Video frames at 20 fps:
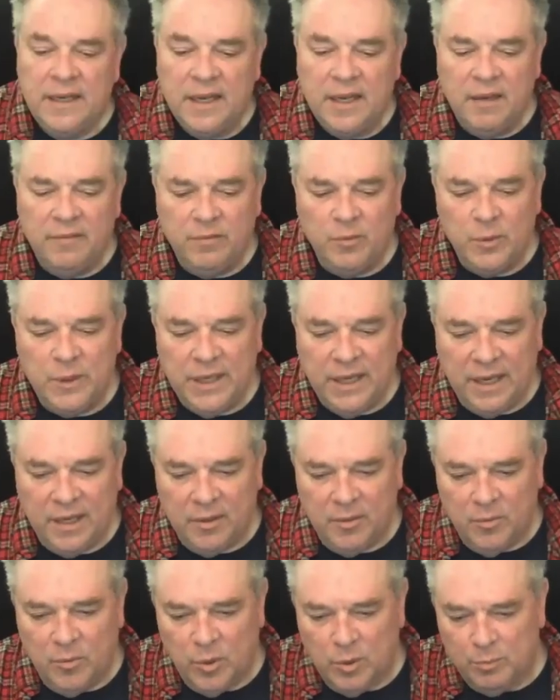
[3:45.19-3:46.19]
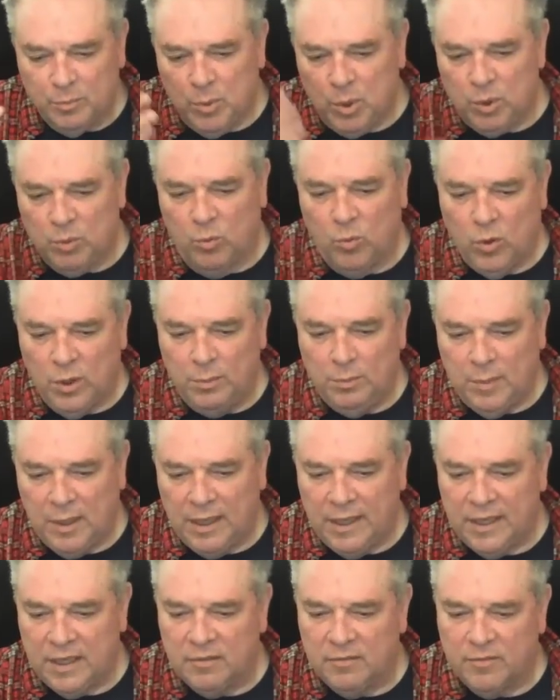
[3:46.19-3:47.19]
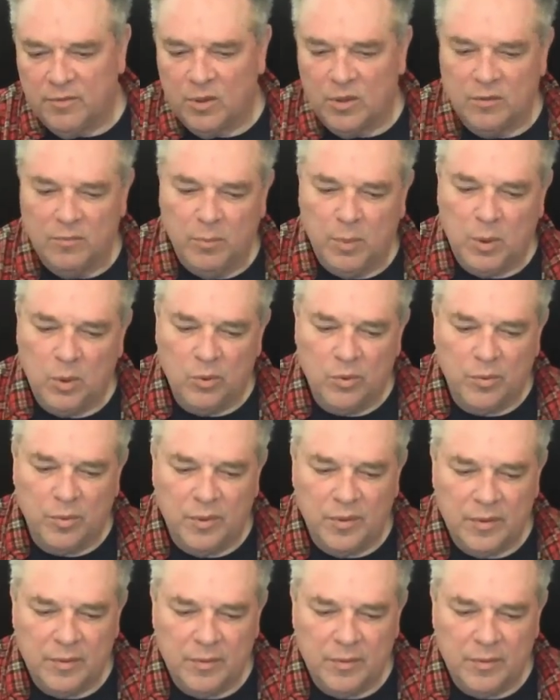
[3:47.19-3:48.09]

If we had put one mic in front of both